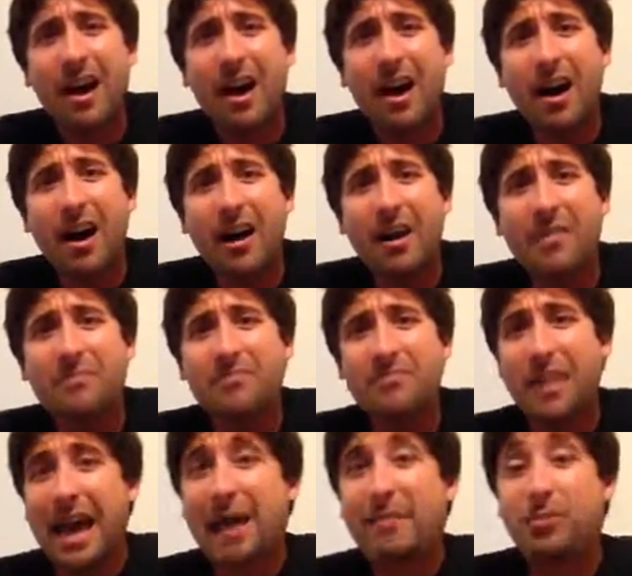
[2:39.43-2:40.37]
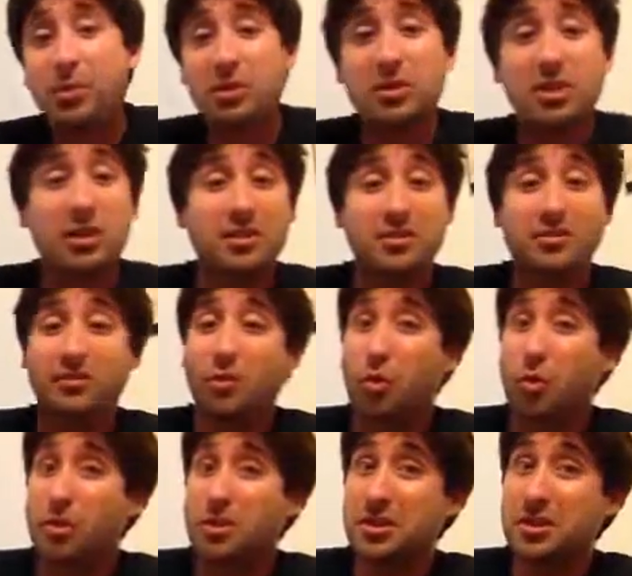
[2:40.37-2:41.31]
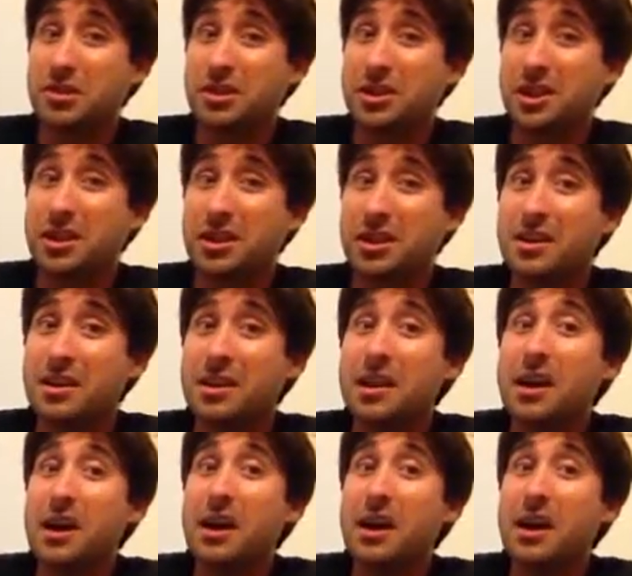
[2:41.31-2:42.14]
The applesauce, of course, is gonna